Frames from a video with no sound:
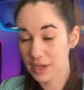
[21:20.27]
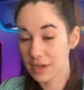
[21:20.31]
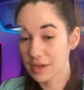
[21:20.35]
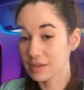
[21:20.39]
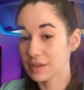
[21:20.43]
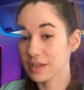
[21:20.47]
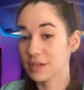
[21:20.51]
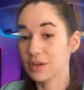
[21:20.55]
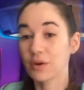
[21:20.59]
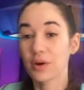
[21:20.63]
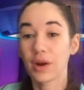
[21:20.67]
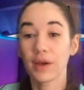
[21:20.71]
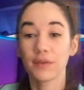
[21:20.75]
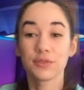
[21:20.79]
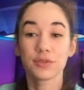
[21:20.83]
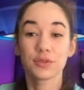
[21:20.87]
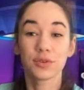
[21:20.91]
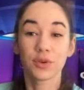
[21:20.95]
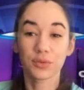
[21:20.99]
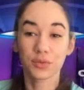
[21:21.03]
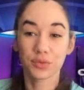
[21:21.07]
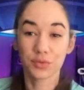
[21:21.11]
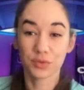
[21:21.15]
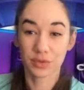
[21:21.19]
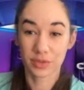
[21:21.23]
They don't have to
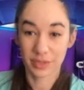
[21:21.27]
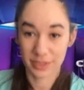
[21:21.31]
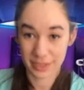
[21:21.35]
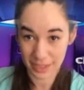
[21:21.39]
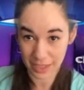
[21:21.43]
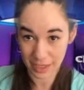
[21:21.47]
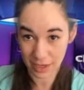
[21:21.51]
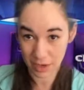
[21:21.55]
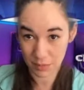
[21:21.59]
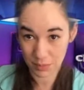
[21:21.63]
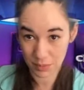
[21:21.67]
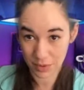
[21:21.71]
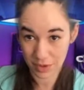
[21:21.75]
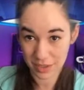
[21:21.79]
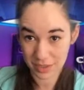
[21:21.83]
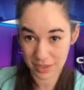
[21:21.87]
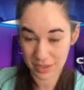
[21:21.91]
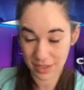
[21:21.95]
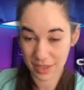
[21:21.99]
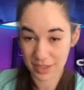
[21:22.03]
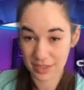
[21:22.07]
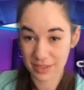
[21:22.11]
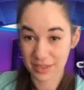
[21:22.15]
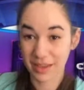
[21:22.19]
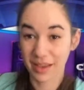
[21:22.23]
go through a sign-up
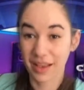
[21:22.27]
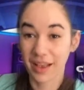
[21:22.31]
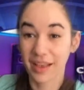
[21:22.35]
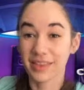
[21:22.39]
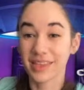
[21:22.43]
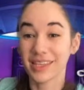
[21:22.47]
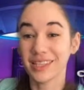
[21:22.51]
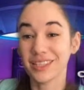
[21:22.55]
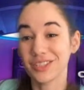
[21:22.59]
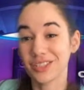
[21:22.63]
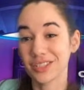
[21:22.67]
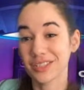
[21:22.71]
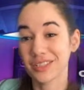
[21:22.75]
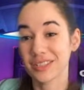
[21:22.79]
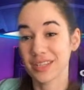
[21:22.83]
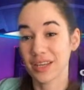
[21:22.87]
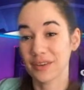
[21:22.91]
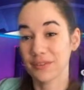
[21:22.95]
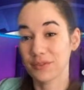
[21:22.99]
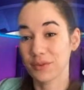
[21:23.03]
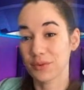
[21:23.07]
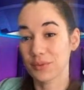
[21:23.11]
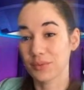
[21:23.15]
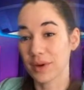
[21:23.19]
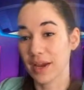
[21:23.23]
process. They just have
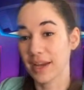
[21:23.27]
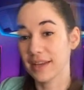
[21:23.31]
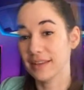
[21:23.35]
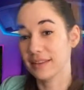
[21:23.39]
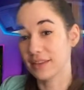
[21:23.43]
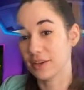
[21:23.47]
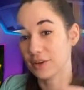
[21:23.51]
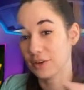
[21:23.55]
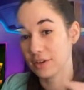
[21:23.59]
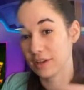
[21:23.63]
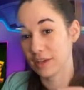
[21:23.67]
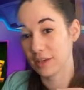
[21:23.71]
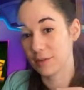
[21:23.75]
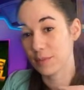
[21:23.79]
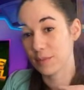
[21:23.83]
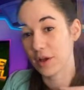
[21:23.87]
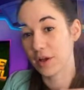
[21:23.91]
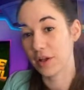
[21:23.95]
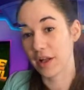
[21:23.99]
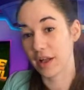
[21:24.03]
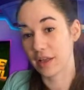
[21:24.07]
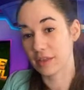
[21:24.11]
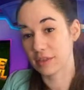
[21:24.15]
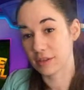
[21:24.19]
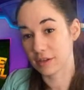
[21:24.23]
to write their email
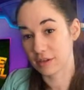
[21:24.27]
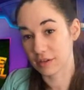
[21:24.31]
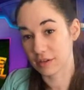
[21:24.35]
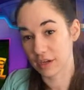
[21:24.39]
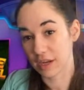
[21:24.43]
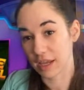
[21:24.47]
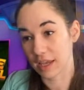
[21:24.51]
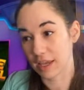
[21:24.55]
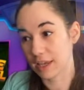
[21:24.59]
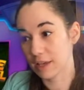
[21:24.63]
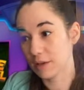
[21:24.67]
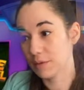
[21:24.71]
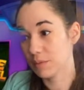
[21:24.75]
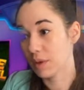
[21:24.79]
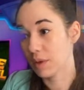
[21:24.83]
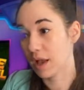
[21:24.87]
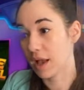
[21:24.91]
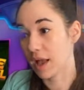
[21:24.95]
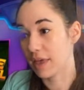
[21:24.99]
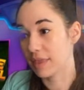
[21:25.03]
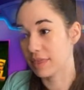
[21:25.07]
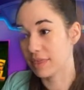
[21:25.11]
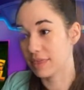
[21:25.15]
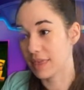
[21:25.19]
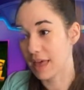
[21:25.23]
and their name,
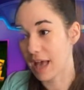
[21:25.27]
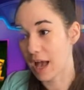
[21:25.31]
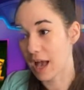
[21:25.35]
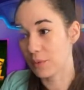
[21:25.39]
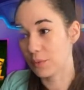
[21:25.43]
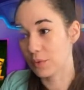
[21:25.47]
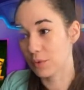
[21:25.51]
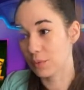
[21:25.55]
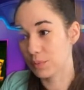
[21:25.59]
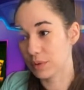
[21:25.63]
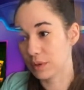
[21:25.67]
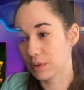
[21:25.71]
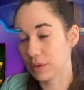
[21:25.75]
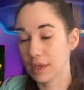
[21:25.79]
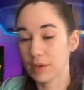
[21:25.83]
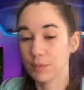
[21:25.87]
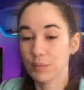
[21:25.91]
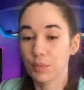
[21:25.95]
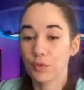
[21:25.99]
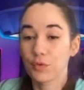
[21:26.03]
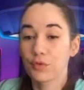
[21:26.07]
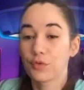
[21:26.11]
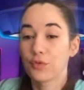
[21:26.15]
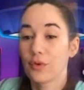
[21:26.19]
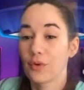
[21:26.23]
and that will be like
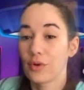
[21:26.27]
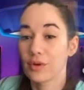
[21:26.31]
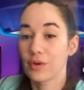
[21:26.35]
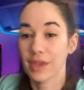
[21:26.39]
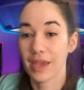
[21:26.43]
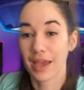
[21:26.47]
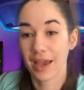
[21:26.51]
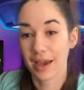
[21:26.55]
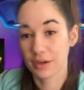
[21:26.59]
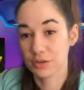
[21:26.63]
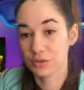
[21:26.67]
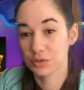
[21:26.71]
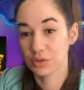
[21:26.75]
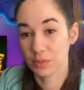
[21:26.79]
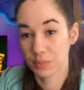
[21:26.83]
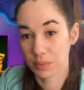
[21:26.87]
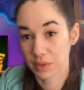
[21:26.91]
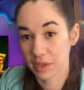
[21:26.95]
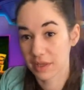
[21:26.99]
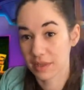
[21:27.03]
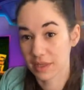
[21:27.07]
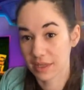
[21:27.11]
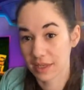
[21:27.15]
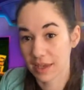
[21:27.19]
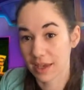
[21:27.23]
before they actually
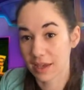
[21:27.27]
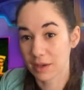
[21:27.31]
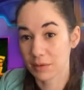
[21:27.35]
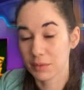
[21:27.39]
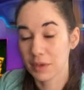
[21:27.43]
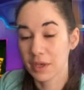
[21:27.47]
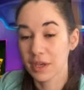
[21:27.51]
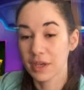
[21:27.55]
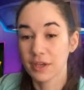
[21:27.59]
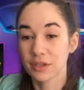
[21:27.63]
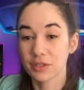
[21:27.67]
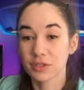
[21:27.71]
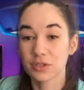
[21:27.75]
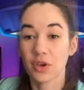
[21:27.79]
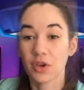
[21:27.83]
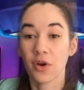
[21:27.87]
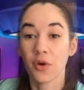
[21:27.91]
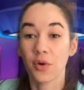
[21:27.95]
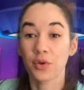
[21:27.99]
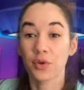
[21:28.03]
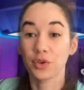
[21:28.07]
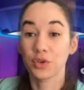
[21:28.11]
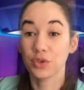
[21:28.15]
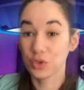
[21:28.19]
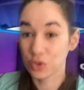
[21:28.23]
play the game.
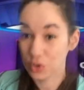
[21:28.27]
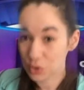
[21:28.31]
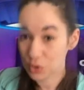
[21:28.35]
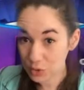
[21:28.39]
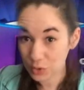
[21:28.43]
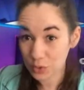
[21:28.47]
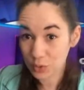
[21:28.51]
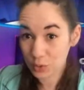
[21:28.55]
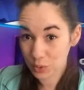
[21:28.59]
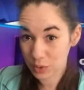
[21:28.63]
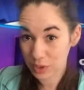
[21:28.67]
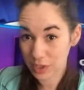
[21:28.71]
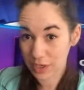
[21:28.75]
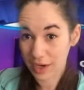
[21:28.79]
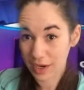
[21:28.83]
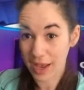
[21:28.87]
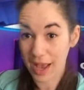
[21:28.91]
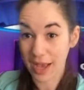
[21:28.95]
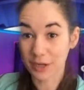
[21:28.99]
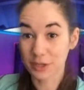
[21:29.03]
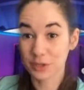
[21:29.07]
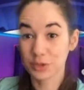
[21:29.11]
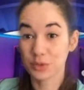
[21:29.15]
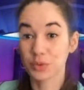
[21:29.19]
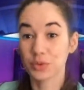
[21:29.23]
So you can
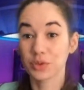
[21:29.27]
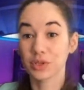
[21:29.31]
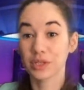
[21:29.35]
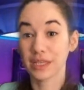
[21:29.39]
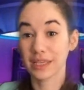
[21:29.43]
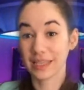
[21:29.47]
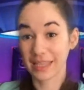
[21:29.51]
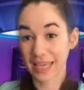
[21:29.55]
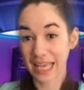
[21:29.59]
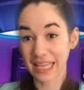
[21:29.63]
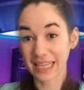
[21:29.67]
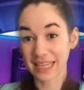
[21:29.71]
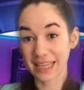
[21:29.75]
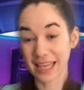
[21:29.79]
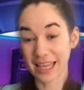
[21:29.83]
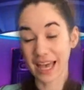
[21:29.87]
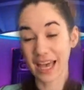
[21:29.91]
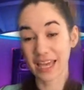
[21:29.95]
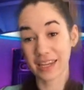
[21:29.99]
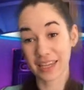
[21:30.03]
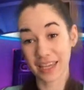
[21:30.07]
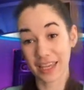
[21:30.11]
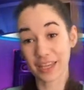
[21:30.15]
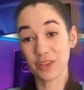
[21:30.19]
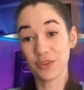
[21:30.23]
actually get
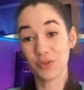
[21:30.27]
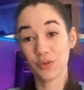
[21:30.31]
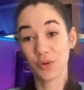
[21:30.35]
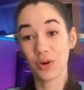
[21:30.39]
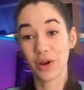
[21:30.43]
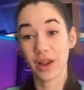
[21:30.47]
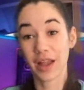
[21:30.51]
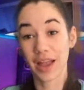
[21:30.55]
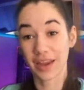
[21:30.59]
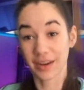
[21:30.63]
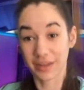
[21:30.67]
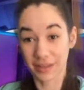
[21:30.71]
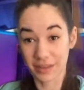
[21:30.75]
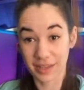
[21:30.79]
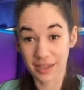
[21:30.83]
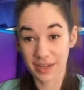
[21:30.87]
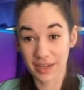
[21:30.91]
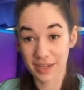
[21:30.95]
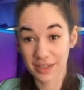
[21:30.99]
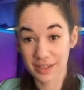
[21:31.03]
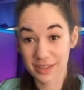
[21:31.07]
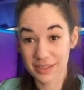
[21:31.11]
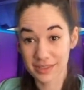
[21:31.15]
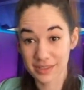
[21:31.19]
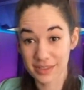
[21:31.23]
that in your
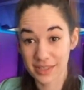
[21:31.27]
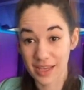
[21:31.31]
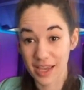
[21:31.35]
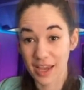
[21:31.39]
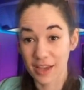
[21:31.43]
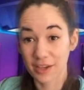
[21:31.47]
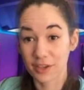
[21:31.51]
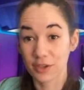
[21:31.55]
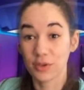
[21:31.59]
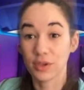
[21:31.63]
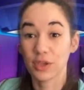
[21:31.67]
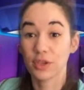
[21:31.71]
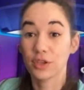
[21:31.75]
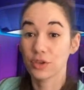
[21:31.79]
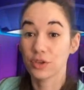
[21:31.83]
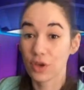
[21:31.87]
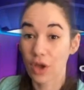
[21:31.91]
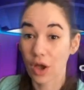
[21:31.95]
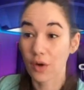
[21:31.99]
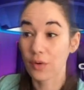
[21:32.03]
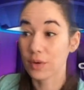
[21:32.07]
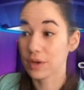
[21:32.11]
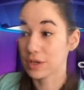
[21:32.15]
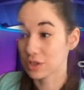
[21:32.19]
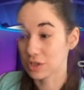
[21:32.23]
analytics. You can
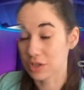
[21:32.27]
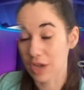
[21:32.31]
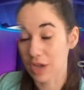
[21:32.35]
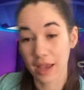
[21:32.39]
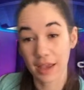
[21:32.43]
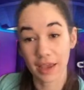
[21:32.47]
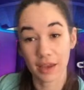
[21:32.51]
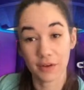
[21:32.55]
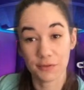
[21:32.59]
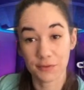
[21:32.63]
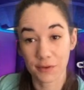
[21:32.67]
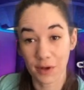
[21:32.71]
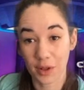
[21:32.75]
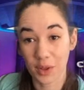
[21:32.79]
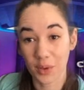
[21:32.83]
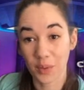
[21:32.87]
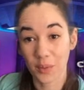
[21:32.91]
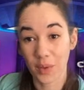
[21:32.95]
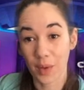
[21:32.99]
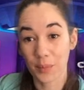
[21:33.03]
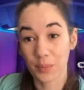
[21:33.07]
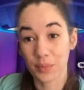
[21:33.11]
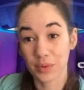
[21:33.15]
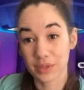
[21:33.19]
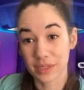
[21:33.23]
go and check and follow
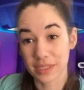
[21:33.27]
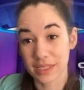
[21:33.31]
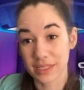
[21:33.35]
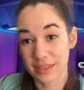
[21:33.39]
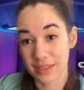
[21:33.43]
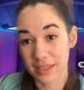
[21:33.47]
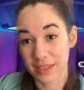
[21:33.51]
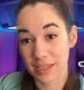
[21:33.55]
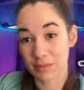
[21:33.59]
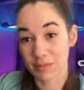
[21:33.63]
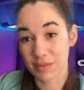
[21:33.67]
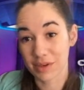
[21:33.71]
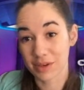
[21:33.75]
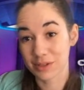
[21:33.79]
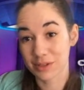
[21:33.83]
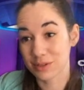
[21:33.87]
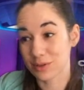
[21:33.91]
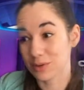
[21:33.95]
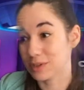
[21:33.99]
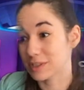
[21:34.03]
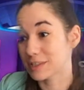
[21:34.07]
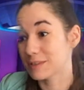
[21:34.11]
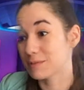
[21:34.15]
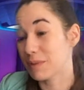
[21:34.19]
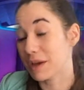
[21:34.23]
up with these emails. So
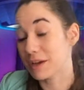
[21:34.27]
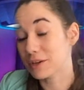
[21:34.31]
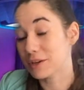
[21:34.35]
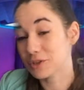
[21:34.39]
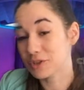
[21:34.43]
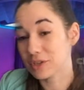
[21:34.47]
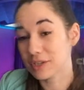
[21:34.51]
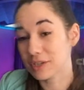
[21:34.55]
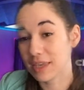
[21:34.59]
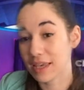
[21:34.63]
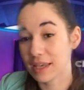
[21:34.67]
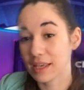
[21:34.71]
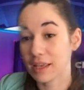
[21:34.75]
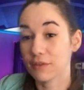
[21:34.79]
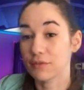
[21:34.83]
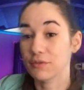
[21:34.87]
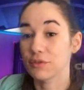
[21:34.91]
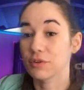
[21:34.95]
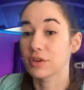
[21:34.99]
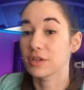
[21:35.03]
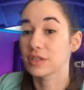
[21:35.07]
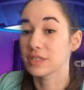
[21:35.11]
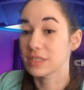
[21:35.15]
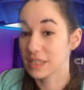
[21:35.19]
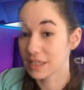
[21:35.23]
especially like if
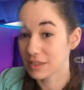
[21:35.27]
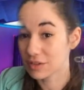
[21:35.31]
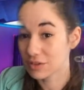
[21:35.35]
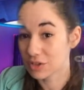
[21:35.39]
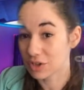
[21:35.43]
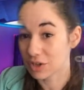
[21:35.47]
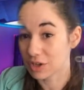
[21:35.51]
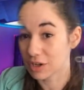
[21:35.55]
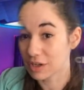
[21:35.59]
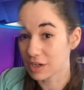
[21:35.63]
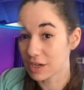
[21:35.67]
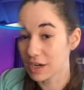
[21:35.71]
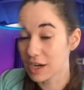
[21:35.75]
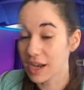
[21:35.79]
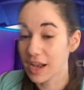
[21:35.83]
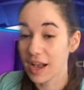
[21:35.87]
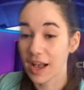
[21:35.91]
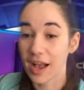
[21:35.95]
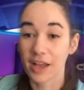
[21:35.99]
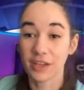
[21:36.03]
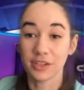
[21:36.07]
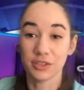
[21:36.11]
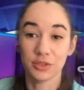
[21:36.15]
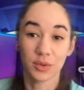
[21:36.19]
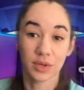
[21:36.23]
you're a teacher
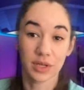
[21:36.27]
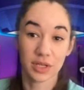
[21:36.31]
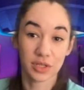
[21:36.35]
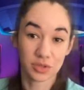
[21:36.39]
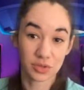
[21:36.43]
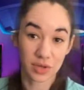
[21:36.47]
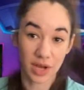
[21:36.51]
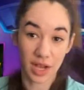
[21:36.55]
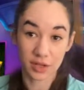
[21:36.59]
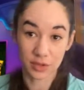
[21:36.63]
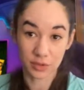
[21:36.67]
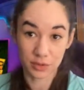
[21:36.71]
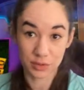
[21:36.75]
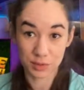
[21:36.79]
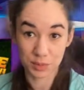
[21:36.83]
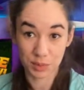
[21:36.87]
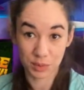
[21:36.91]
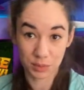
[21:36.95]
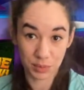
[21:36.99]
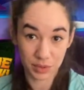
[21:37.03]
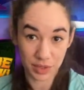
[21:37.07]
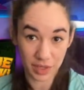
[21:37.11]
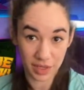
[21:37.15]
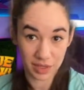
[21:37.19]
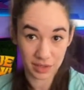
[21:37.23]
and you want to track who's been
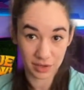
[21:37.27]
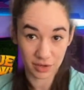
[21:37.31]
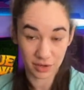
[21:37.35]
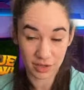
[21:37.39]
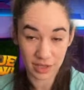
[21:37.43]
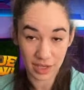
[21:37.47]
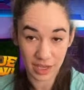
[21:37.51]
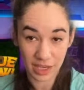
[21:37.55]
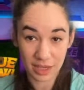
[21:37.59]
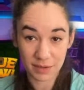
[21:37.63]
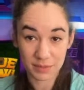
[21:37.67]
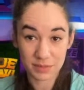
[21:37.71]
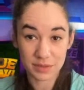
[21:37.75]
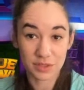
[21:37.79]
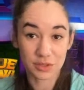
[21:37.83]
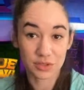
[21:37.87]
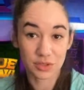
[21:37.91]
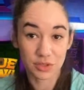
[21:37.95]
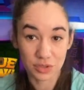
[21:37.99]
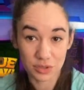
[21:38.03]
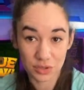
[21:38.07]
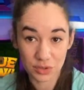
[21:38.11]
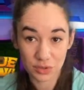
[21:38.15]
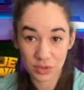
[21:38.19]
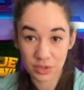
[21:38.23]
playing your games as your
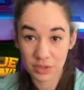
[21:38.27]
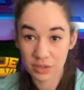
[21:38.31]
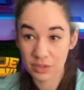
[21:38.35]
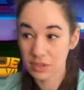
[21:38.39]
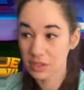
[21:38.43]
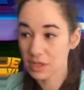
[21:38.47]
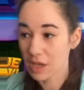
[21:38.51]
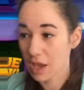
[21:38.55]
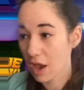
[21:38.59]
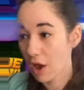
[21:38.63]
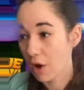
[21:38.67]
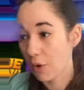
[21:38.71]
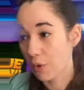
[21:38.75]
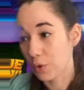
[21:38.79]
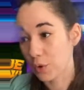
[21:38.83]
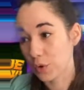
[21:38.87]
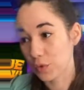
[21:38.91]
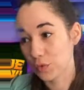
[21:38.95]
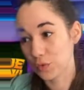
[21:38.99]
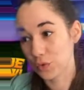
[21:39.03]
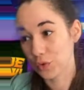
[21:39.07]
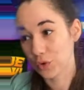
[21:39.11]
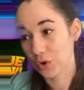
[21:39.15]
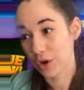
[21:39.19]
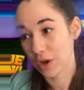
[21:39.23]
students, or if
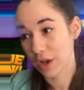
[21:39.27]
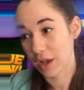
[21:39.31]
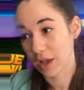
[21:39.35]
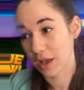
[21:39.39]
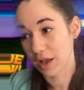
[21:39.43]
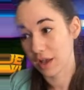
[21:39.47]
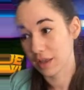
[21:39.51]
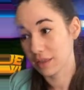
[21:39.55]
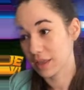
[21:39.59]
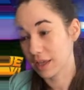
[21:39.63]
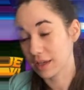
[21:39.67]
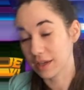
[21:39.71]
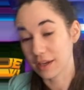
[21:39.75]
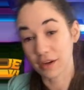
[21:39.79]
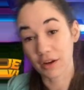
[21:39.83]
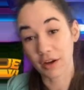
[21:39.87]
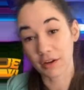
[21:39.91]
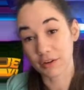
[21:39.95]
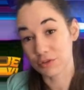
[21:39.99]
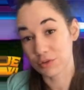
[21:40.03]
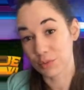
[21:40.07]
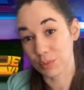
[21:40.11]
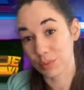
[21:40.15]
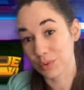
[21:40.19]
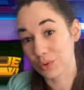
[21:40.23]
you're like an
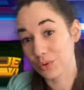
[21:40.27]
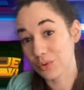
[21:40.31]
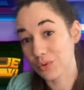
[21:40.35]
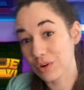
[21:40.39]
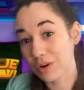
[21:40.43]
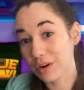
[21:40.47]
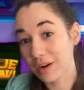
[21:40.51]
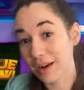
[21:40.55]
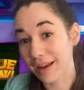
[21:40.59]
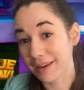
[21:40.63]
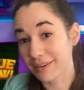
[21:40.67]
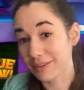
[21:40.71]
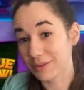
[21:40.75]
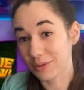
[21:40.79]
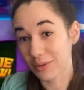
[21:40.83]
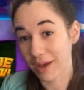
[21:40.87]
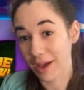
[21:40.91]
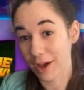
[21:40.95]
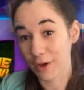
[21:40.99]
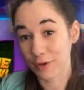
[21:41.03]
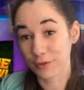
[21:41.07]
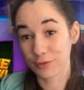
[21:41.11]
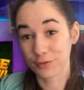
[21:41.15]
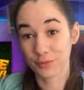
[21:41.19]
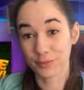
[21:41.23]
entrepreneur and you have